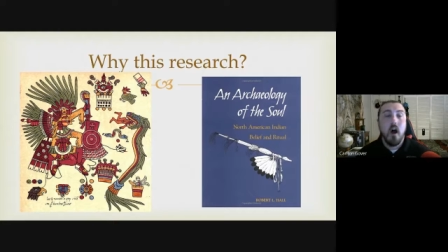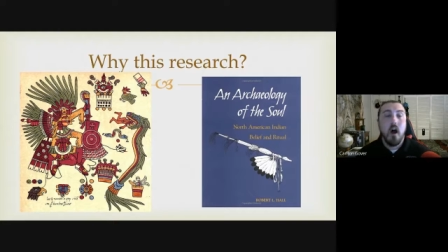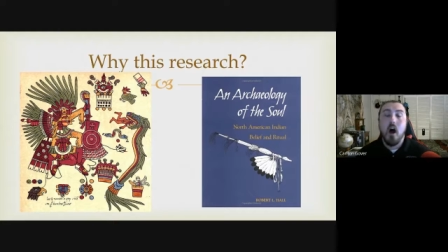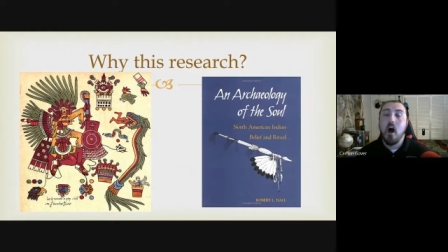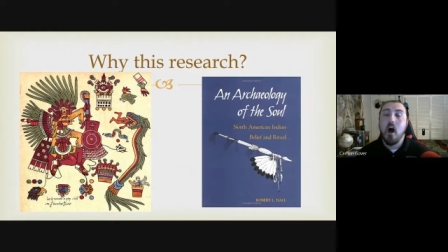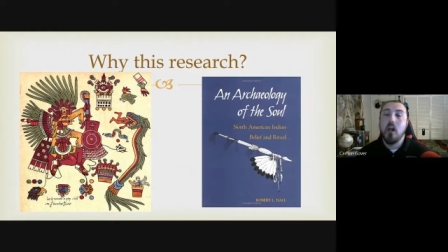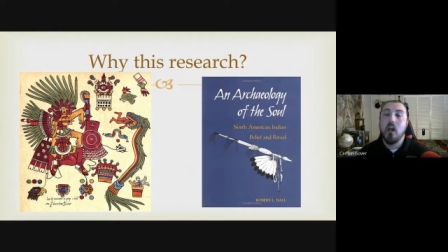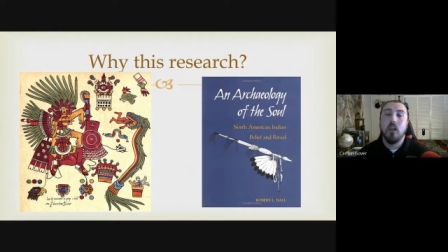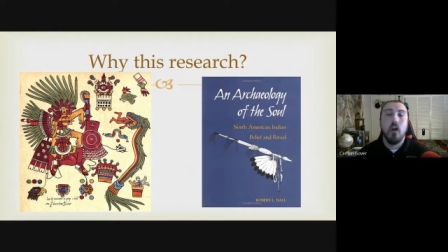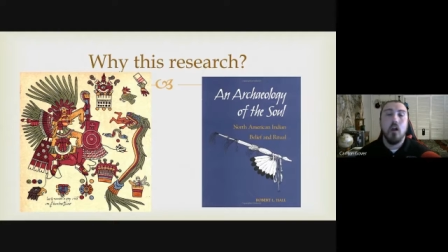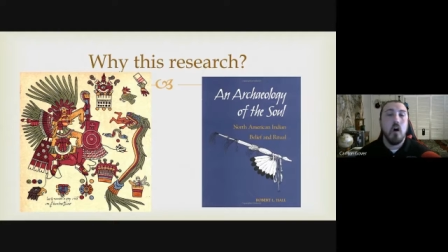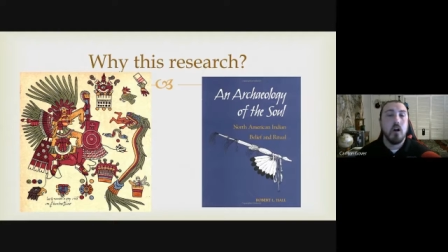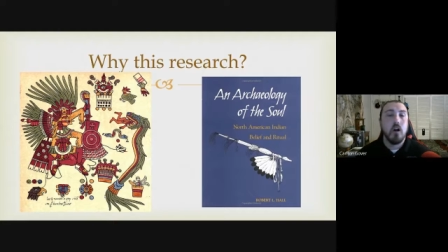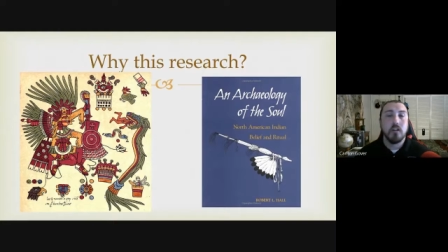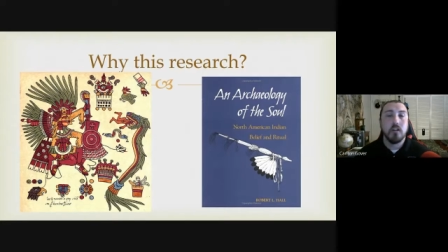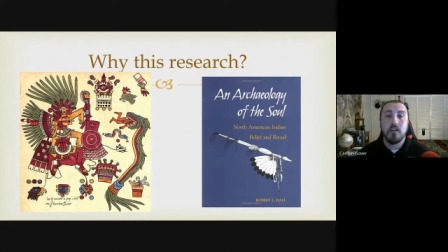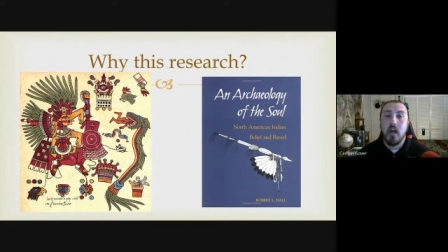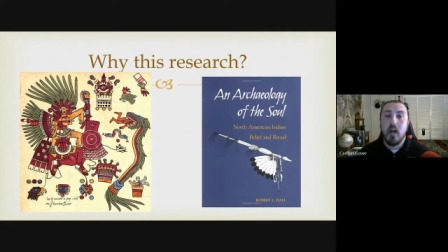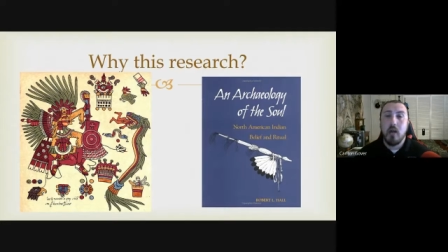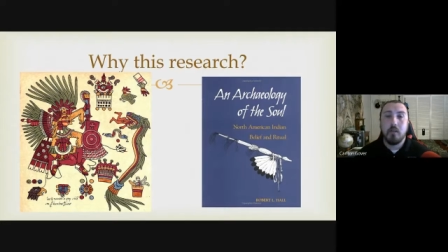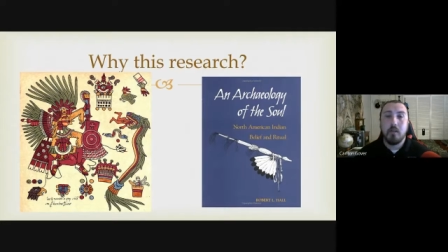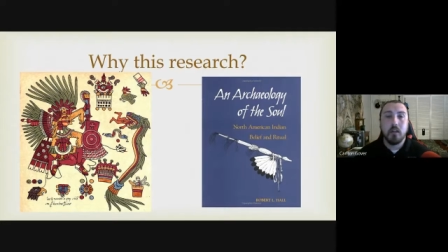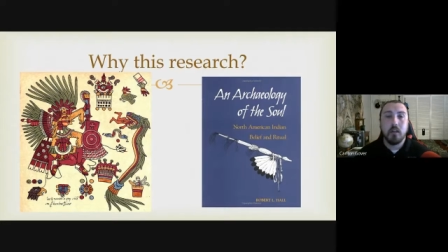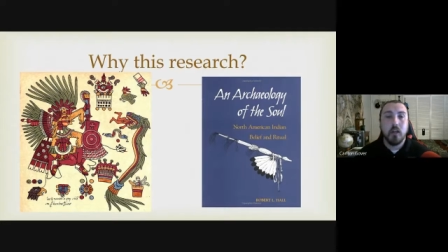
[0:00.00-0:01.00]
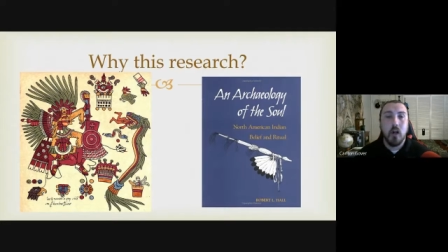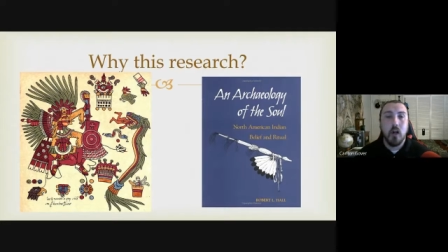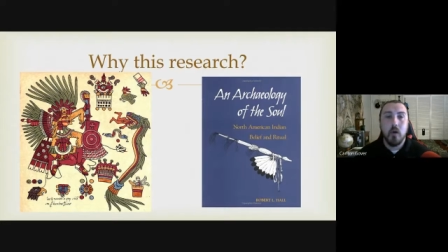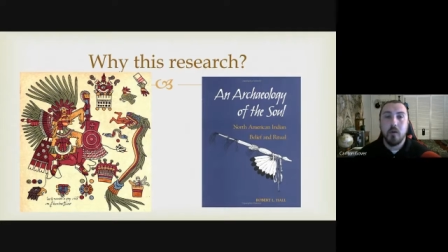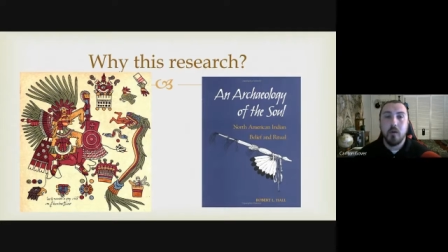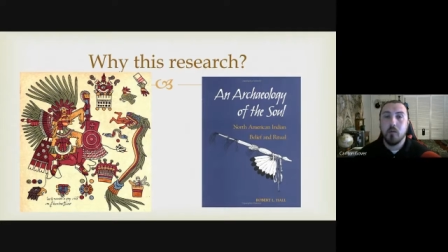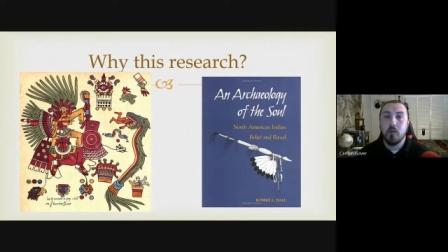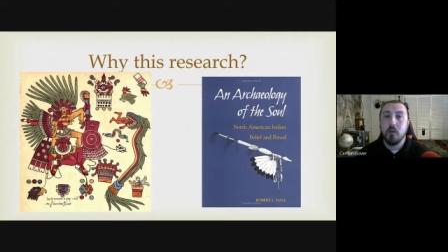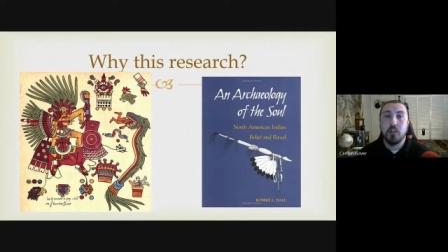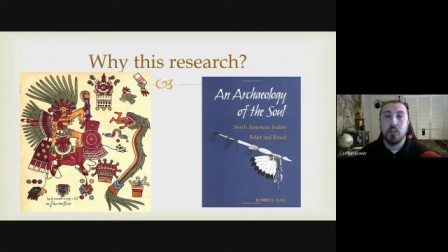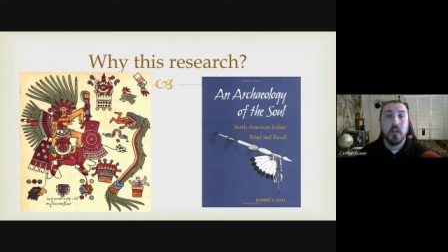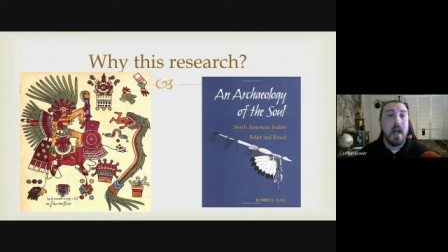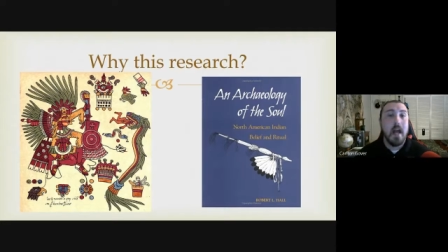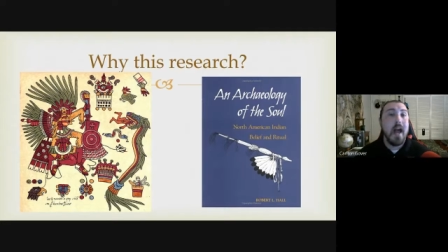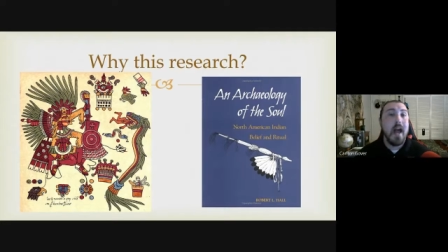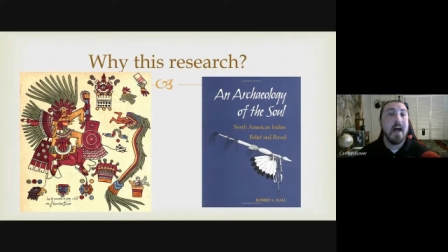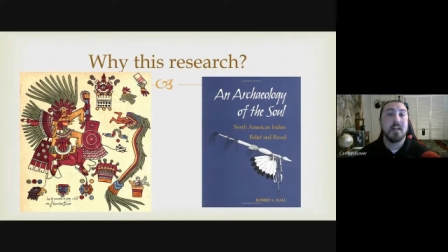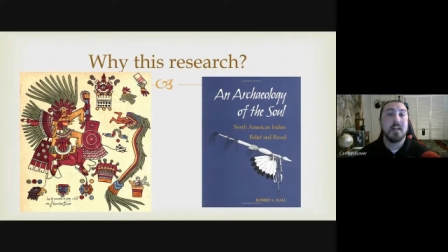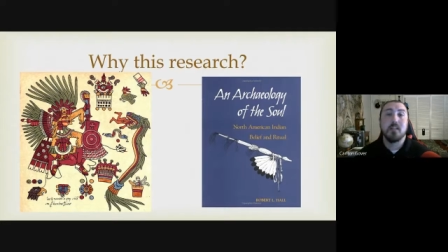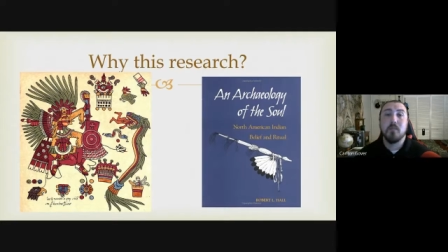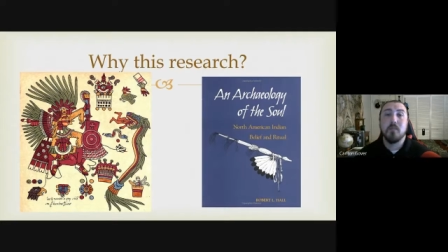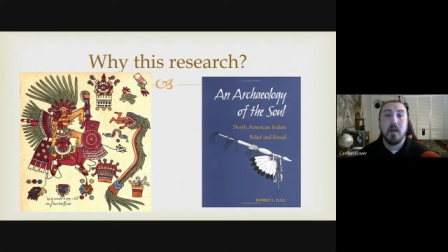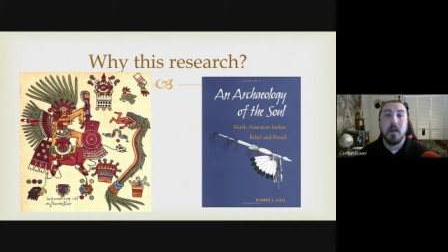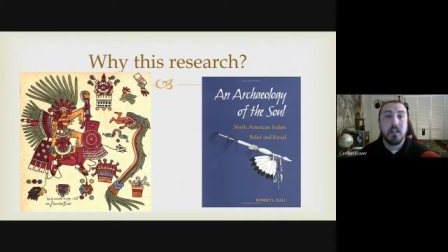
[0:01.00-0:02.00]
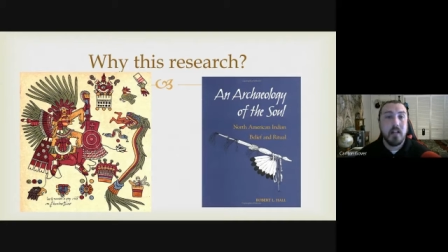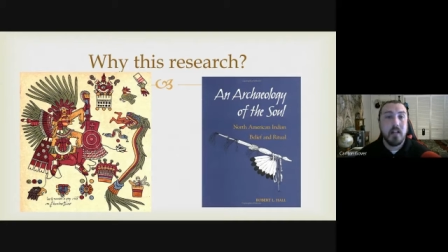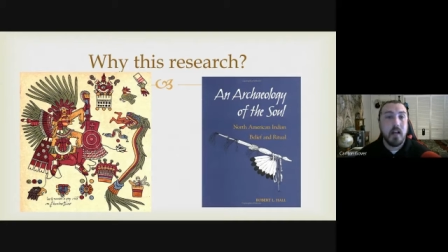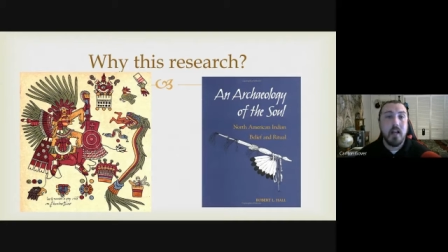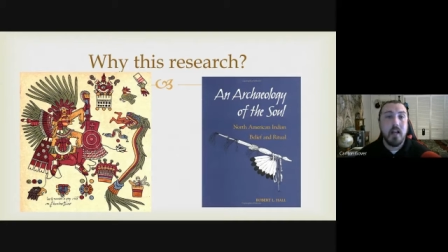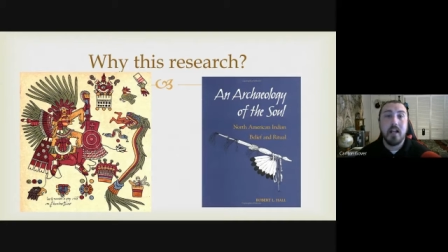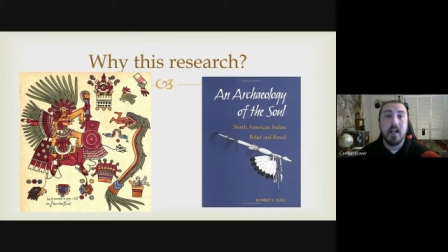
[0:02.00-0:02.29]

a long time ago, in which I asked my dad,